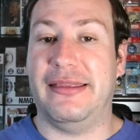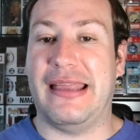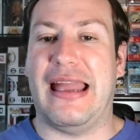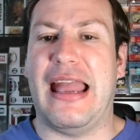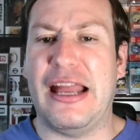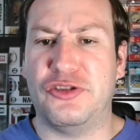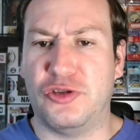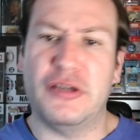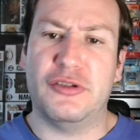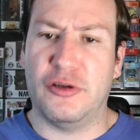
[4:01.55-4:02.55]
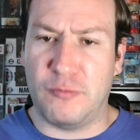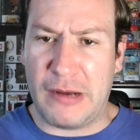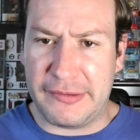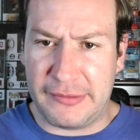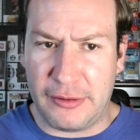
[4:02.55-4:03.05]
the
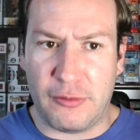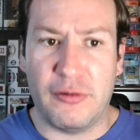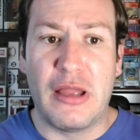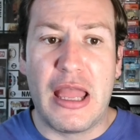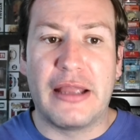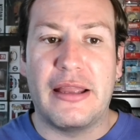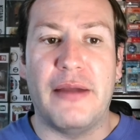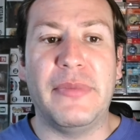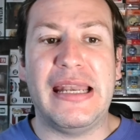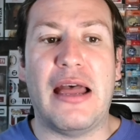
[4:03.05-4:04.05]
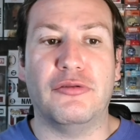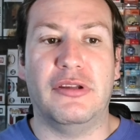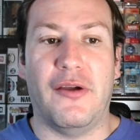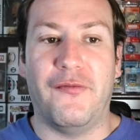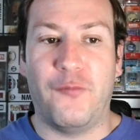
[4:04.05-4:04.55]
Extraterrestrial coming out
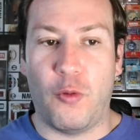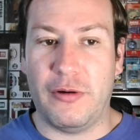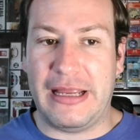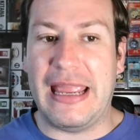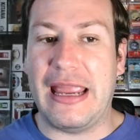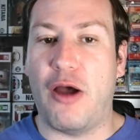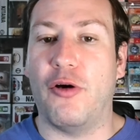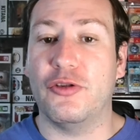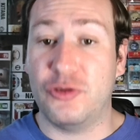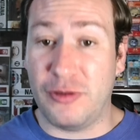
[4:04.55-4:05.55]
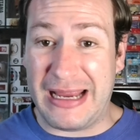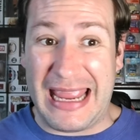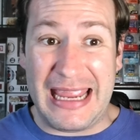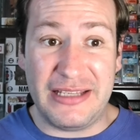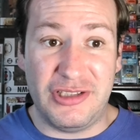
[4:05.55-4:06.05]
the 4K Ultra
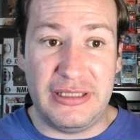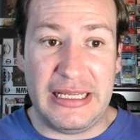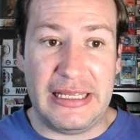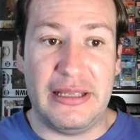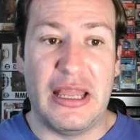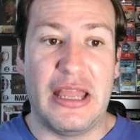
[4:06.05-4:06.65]
HD.